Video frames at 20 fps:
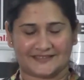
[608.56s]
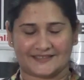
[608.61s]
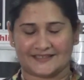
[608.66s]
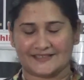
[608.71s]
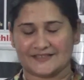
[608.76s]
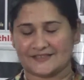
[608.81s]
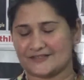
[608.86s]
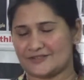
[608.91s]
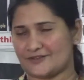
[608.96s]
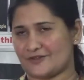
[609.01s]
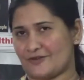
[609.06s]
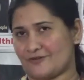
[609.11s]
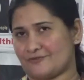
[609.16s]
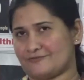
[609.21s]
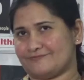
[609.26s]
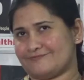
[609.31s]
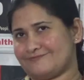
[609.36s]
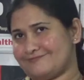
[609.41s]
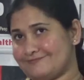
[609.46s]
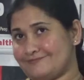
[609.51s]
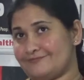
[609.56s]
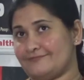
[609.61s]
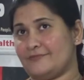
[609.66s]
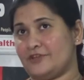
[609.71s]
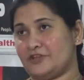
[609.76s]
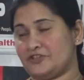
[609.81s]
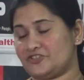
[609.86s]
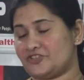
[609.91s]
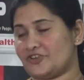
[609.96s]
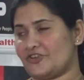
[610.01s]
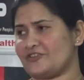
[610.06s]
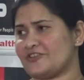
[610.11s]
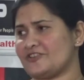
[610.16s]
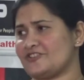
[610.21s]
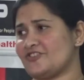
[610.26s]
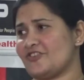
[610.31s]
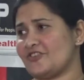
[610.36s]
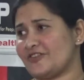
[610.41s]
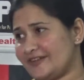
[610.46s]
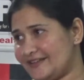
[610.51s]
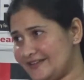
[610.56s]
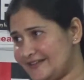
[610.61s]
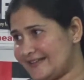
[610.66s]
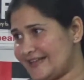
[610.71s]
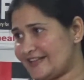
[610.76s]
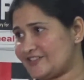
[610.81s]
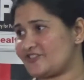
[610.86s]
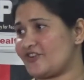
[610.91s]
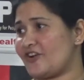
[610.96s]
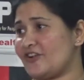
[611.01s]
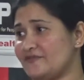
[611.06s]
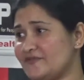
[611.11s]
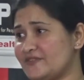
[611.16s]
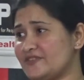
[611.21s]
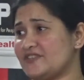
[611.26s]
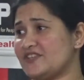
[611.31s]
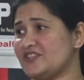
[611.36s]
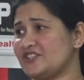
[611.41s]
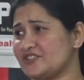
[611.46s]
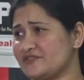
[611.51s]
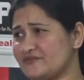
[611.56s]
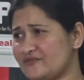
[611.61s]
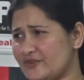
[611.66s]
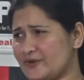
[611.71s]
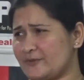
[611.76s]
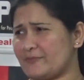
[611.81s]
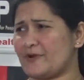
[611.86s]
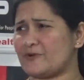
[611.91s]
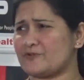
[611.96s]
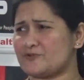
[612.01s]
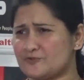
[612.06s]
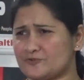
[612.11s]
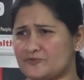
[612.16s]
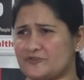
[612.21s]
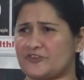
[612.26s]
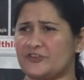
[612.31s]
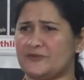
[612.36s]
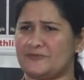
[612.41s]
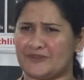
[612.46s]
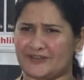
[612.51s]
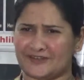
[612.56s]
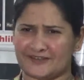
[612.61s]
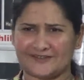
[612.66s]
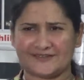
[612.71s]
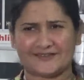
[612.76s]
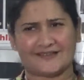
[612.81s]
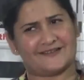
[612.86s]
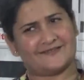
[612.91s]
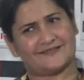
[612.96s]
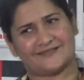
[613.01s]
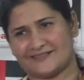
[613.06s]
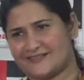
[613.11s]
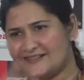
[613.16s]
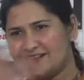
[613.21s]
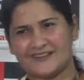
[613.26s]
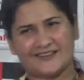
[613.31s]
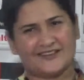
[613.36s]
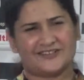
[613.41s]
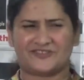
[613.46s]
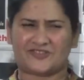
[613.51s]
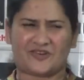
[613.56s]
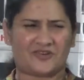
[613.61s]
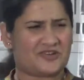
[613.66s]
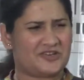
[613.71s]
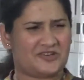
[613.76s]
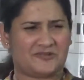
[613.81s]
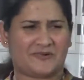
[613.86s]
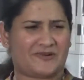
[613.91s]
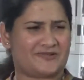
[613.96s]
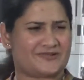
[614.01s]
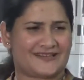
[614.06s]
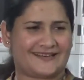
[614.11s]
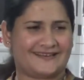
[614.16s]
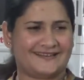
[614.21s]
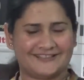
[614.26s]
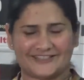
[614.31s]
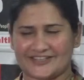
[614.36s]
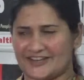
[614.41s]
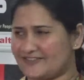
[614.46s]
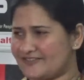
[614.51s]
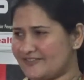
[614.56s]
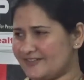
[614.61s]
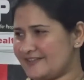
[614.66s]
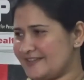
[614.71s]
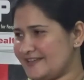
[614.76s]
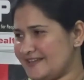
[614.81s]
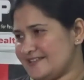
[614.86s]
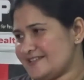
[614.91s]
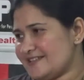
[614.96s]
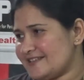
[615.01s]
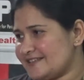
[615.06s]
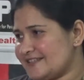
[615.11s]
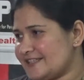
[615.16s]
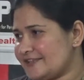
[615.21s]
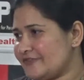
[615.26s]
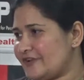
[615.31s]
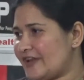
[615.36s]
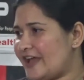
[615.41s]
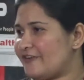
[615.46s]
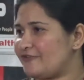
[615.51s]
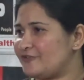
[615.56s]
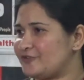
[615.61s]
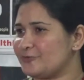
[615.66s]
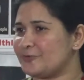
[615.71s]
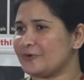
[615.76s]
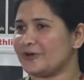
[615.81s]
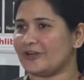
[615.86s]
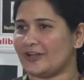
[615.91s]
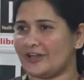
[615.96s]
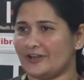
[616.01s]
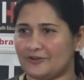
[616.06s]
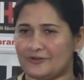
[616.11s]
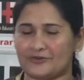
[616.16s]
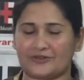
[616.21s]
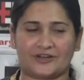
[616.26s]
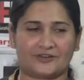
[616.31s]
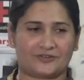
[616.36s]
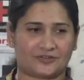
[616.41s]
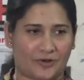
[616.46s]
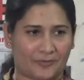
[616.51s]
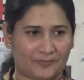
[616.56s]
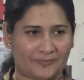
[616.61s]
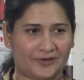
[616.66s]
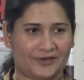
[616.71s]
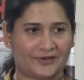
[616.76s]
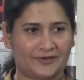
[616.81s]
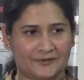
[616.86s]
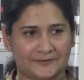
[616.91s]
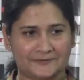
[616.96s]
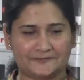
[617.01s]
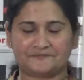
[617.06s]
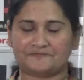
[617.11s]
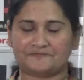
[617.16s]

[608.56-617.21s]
Yeah, so make sure that you're in that conversation for about 2-3 minutes and talking about any general thing. It doesn't even have to pertain to that topic.